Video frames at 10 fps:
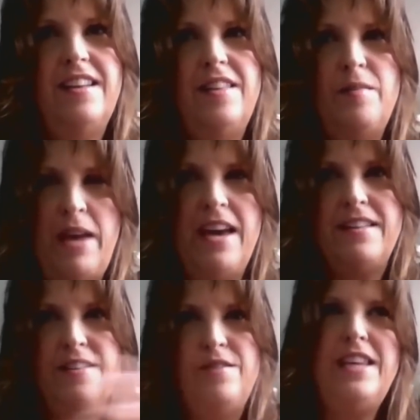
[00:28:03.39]
the path
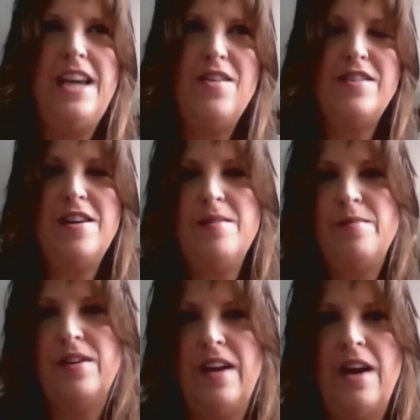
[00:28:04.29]
to the outcome
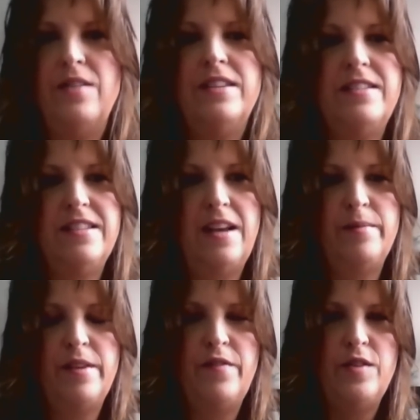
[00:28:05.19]
or how does I'm
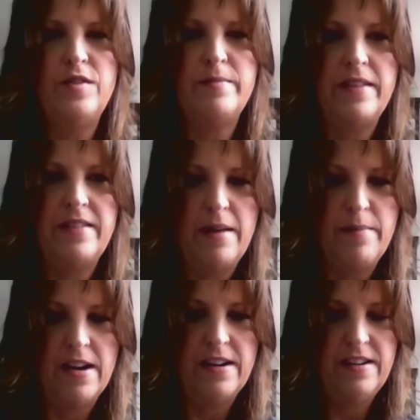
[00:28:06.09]
confused about that
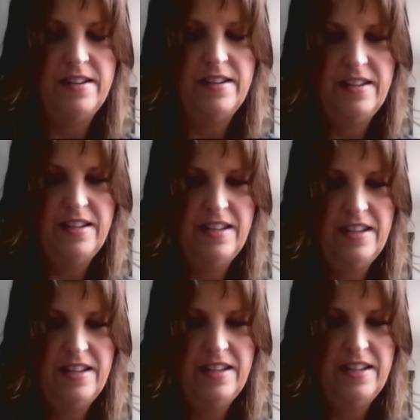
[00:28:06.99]
part?
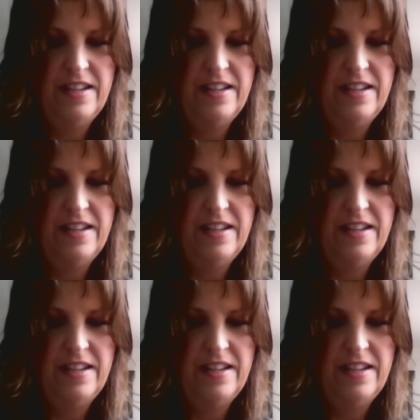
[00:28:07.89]
Very good